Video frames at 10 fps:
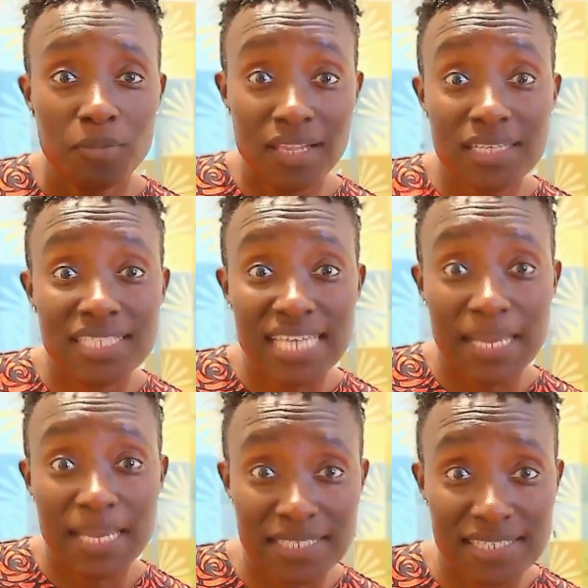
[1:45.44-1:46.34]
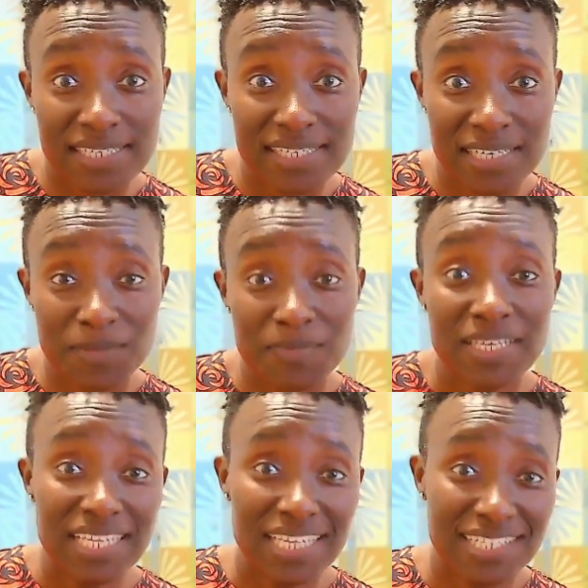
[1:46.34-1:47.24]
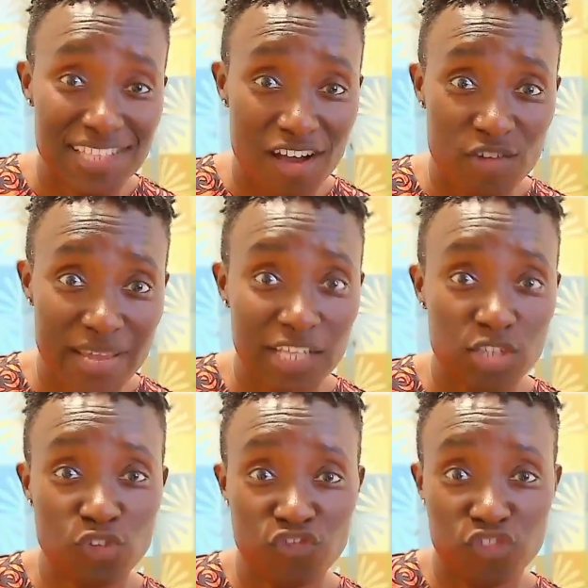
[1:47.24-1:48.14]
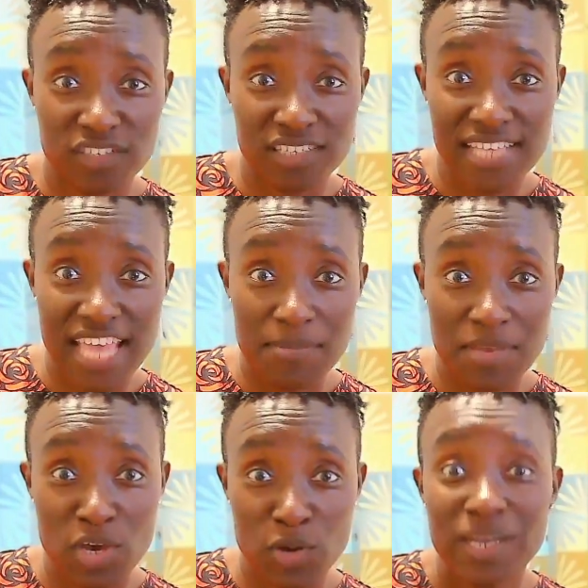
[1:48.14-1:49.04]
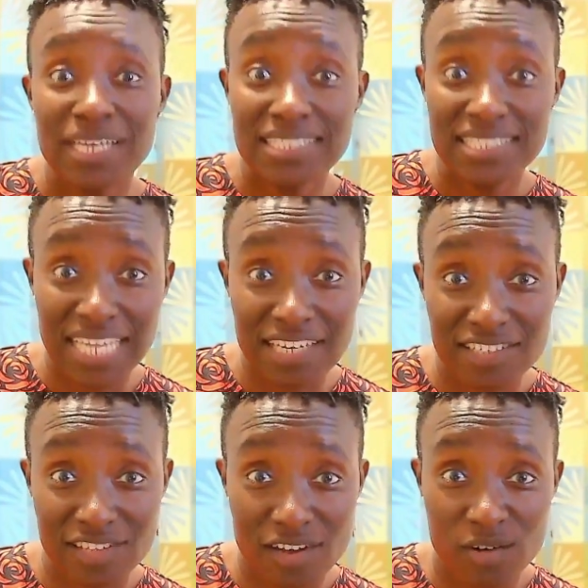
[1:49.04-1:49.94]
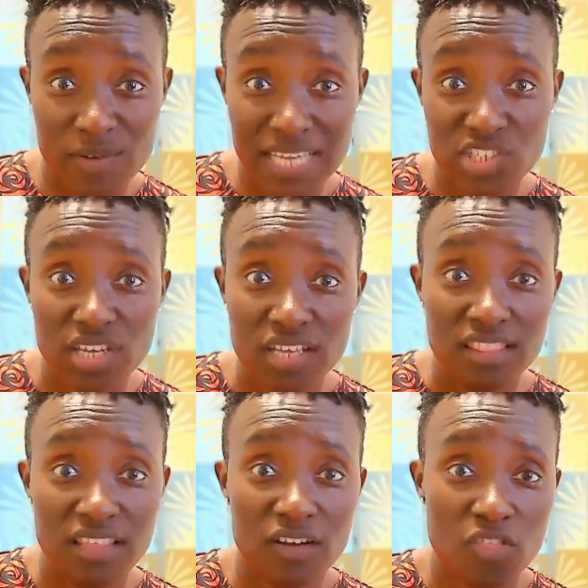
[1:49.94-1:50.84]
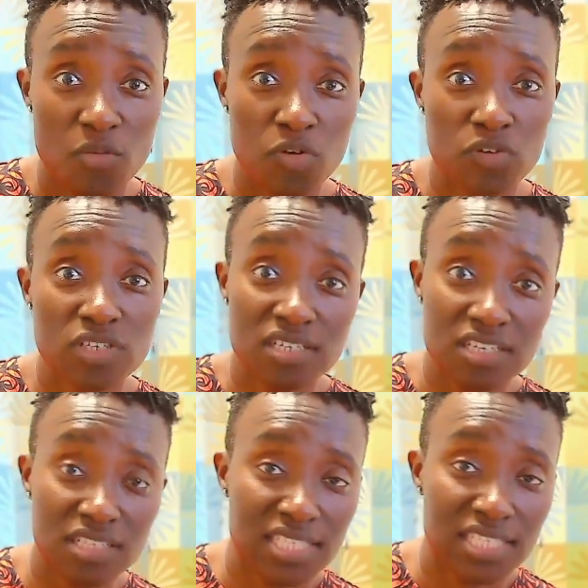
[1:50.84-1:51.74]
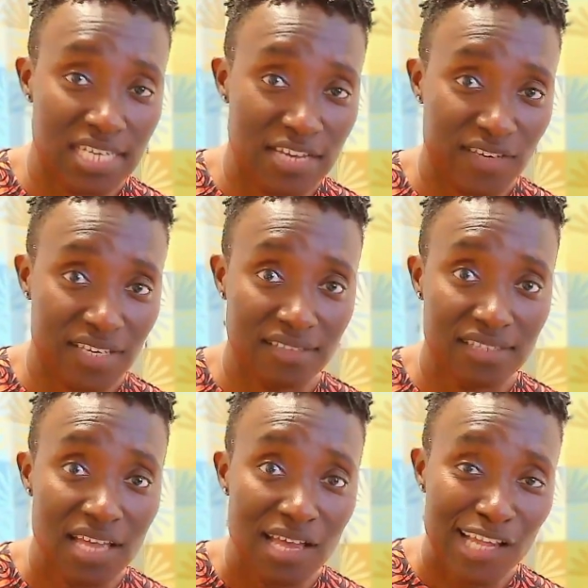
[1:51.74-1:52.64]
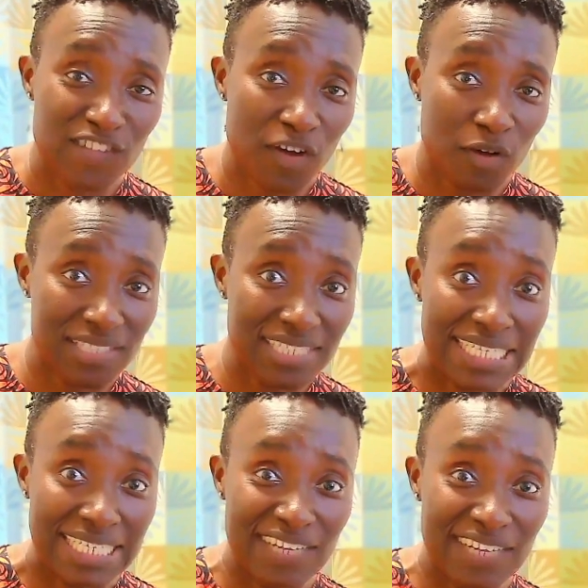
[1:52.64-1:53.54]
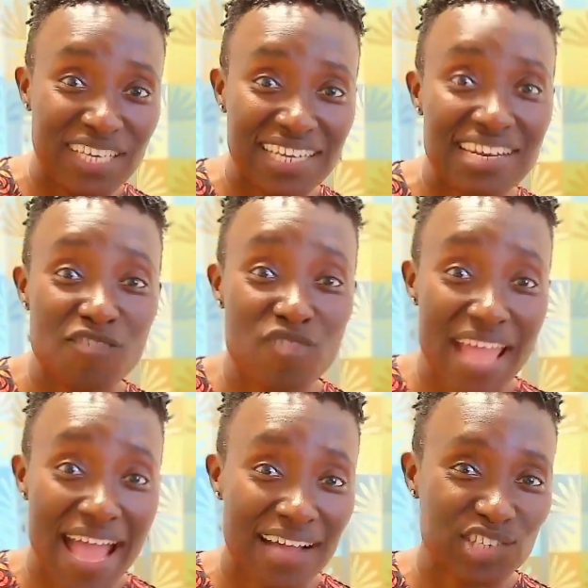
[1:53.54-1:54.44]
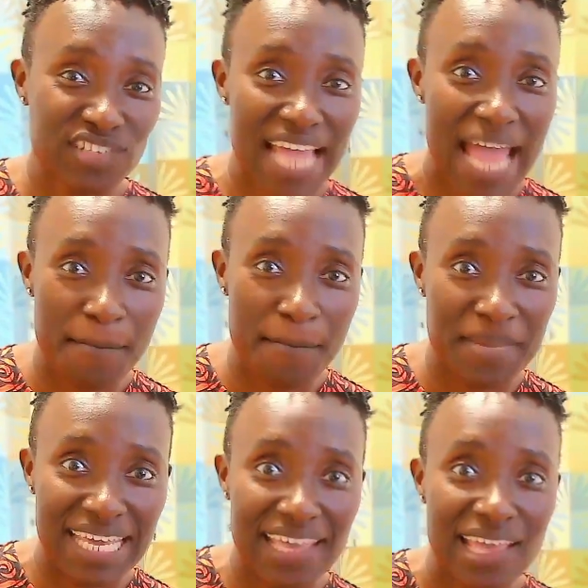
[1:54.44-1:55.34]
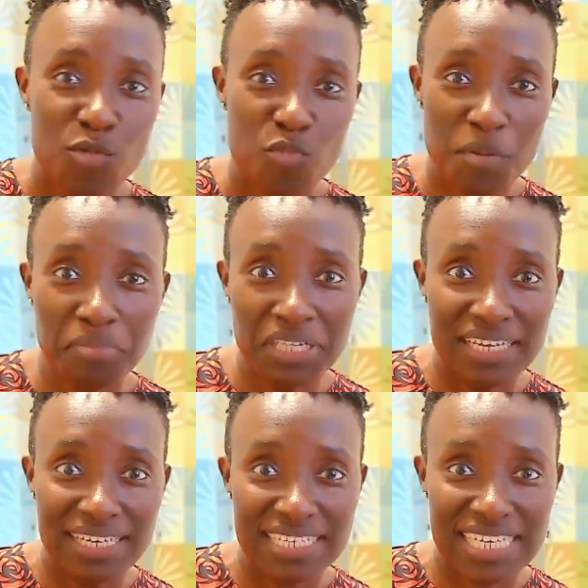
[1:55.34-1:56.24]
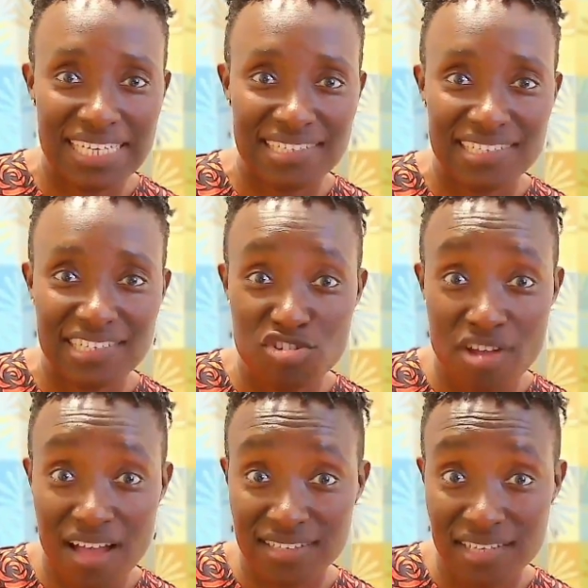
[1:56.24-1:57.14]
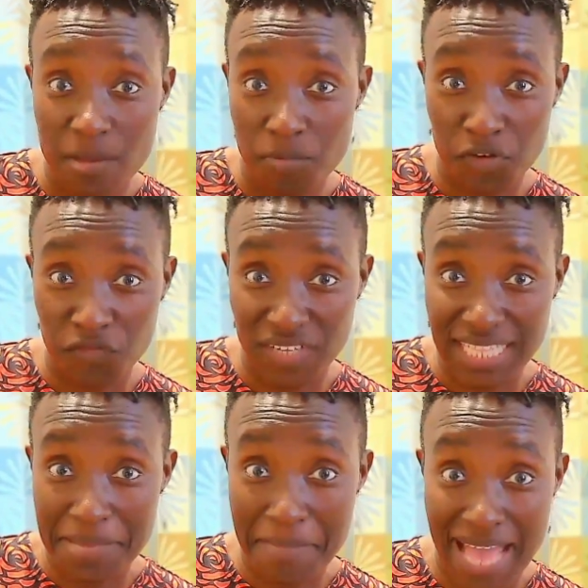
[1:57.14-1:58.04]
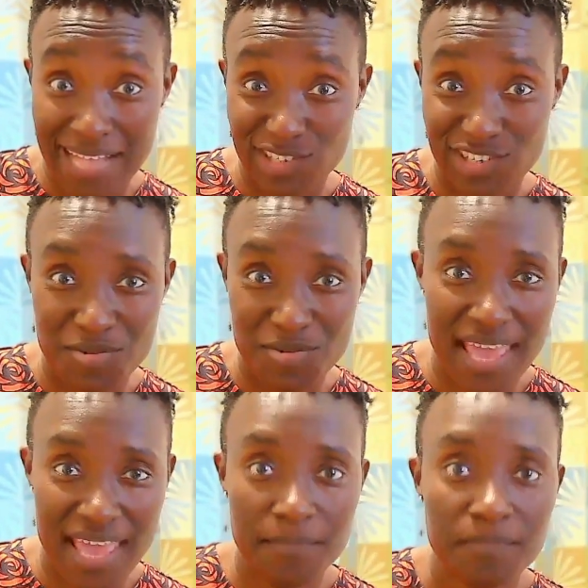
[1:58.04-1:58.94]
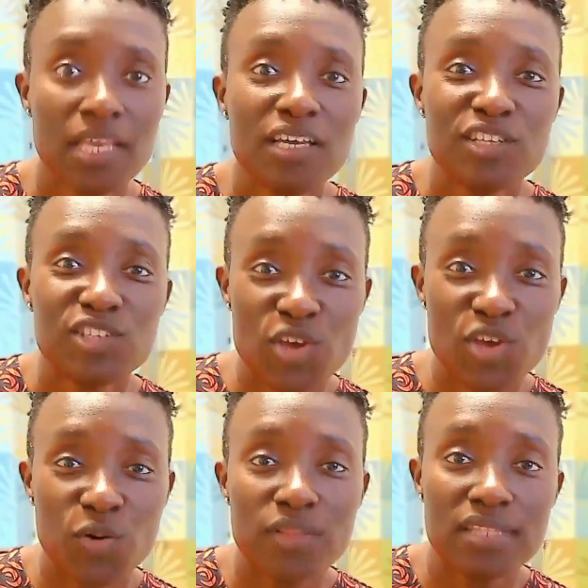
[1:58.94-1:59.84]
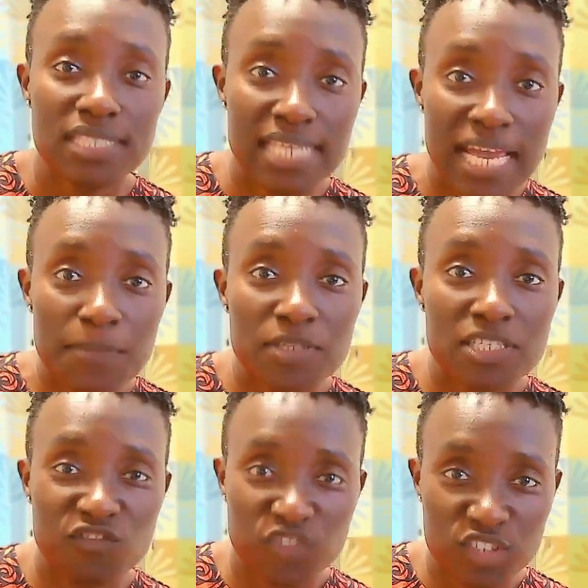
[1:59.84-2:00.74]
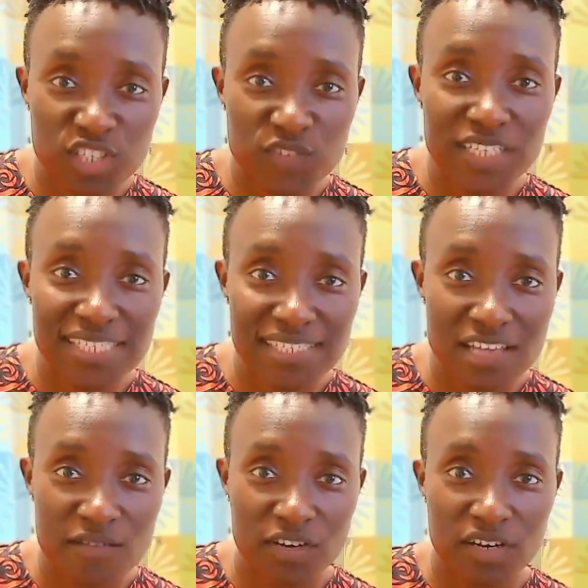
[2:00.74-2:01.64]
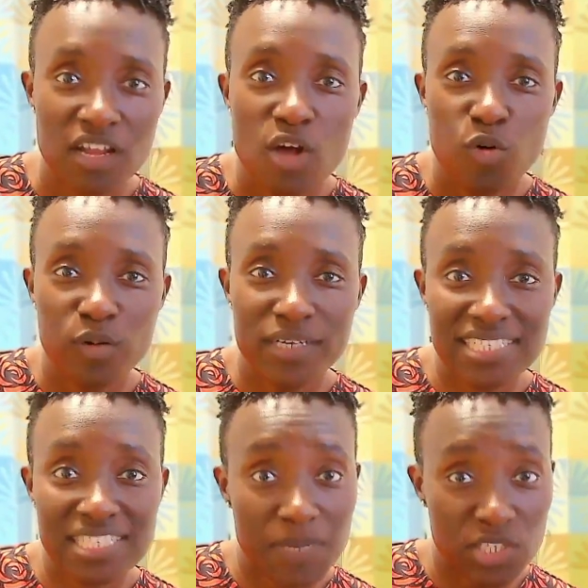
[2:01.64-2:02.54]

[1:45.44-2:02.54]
blood typing system is the Rh. So first is the ABO, second is the Rh. They are the most clinically significant as far as significant reactions happening when blood is not perfectly matched. Okay. So the type is to first of all discover what is this